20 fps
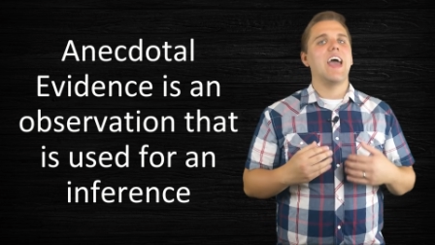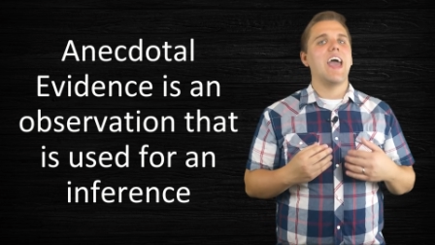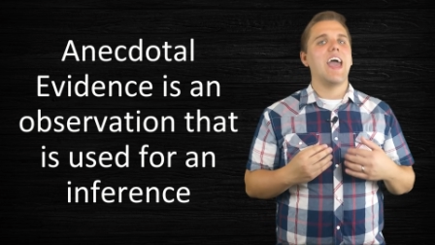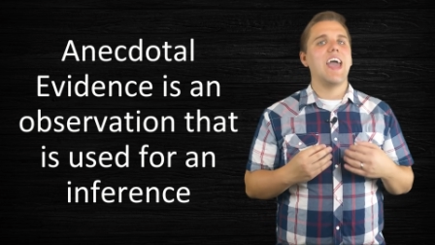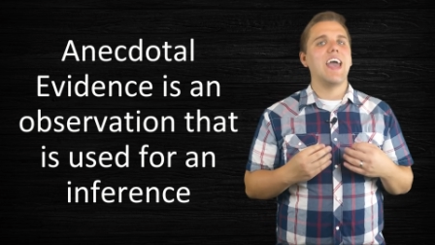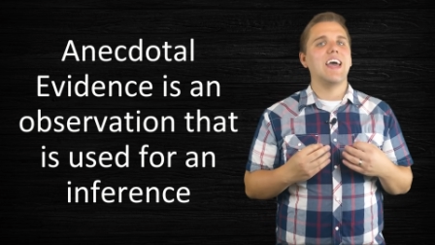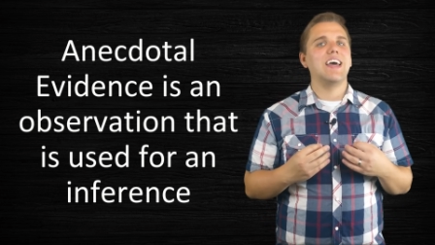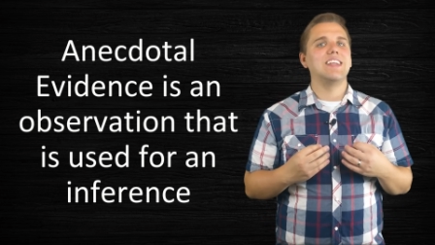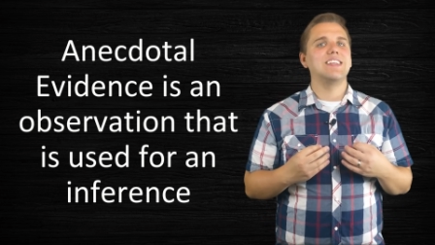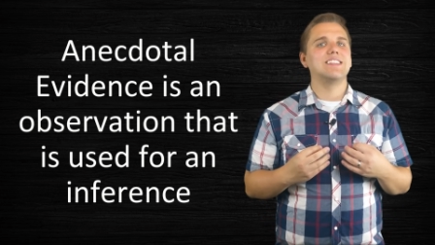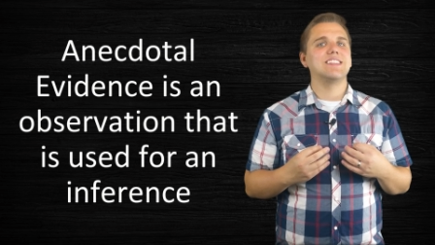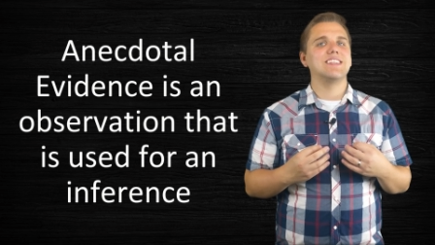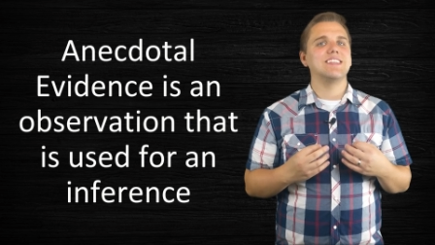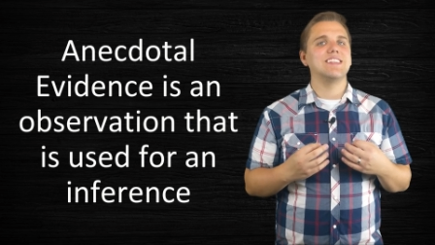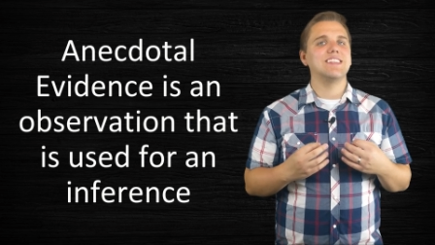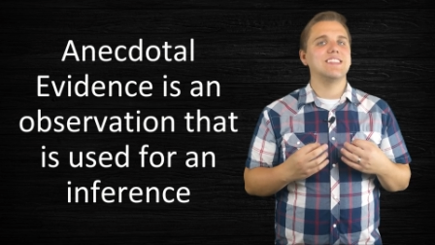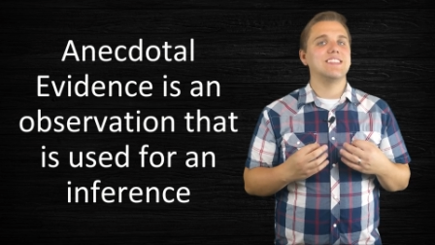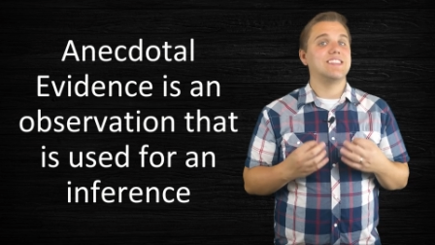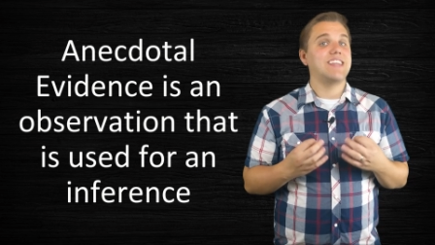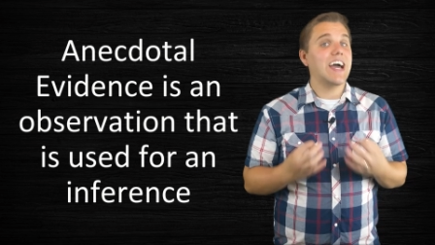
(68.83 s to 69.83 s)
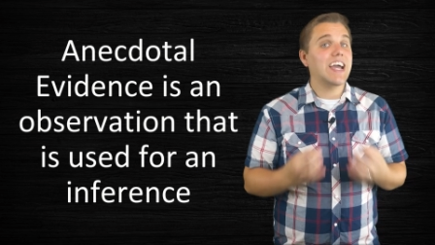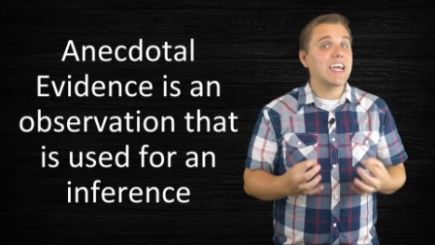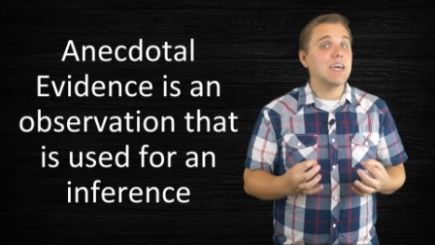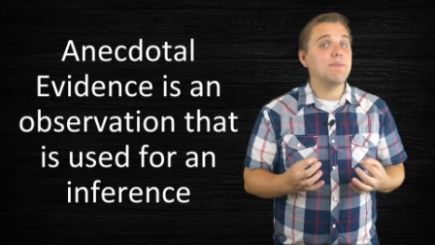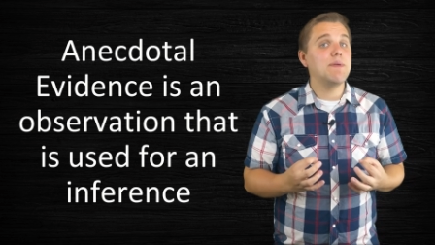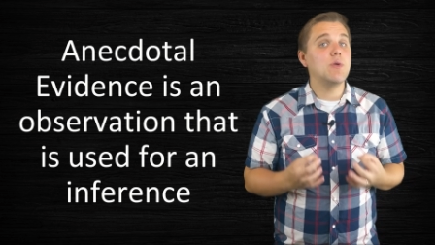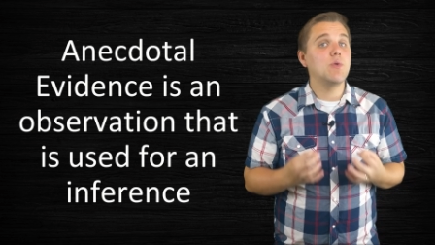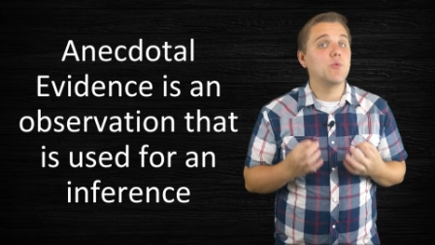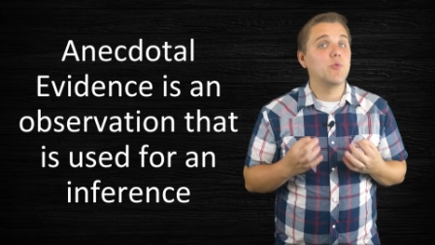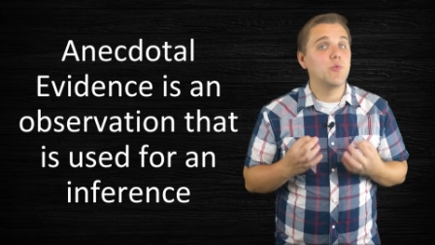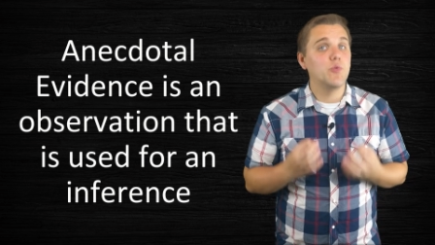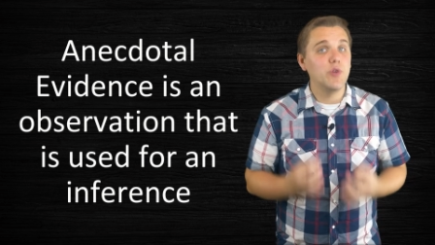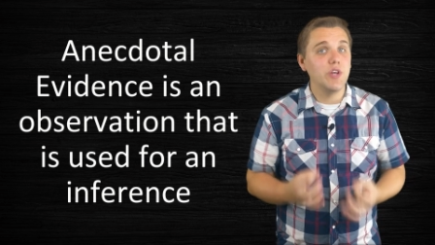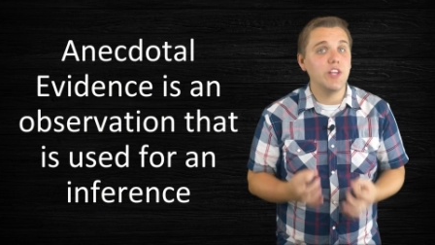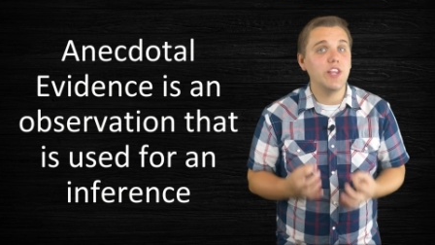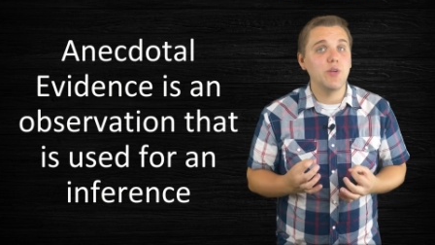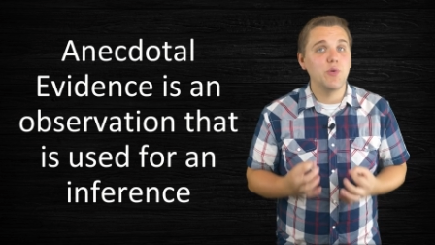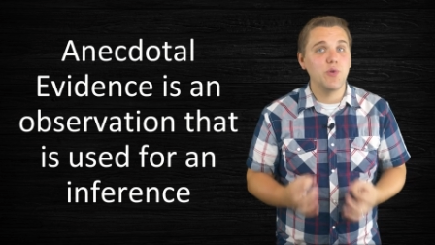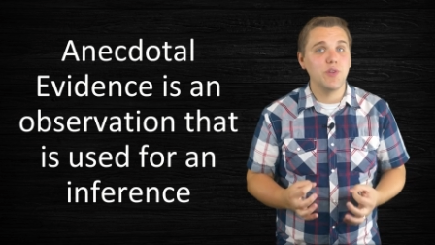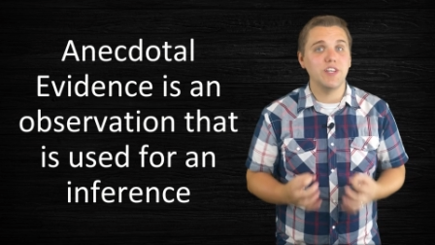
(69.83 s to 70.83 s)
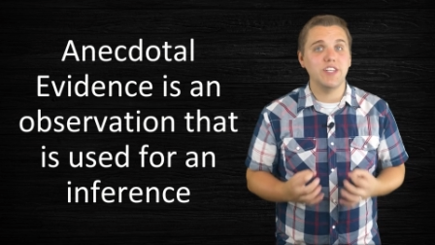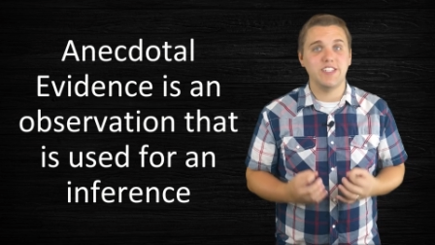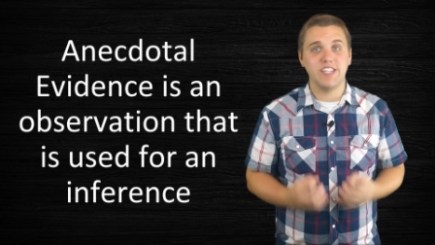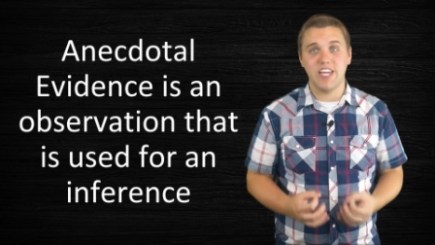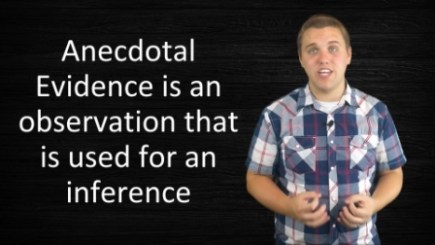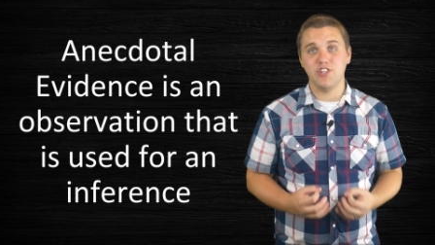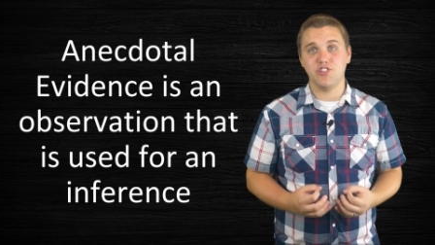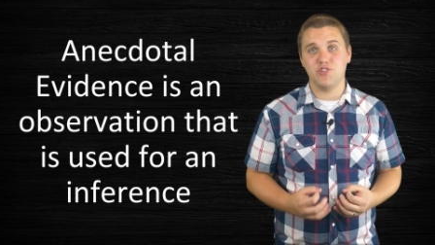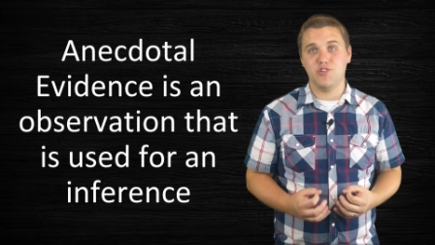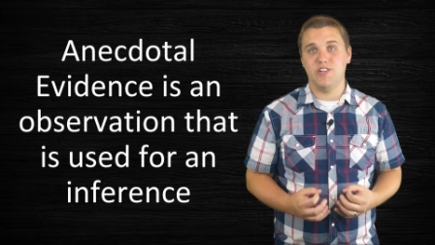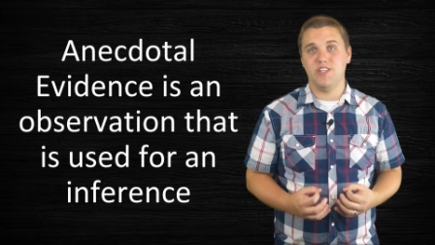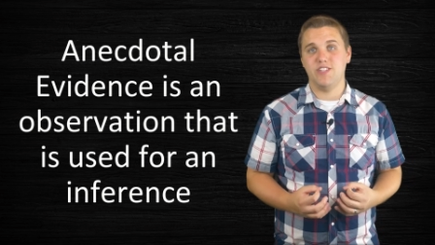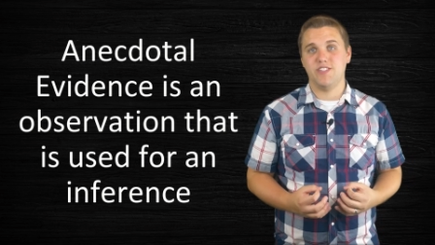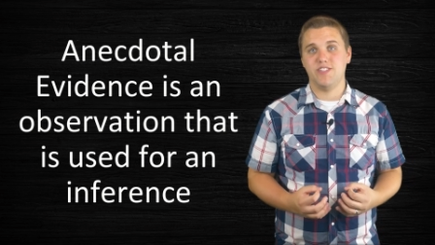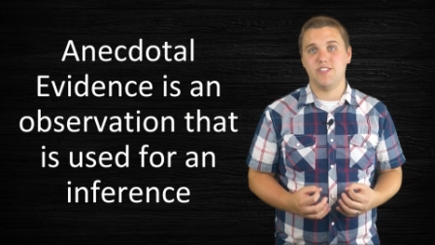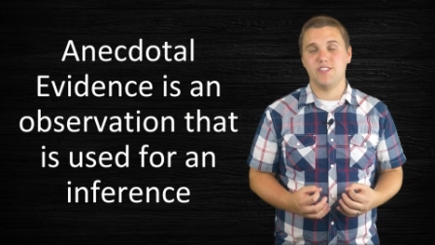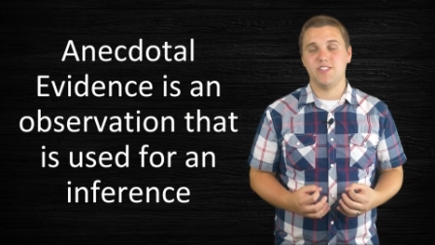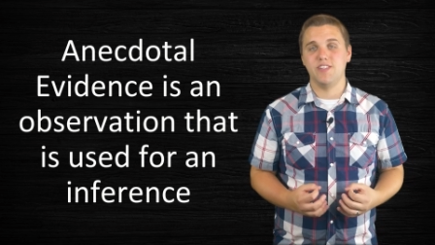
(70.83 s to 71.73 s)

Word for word: And that can be really, really dangerous.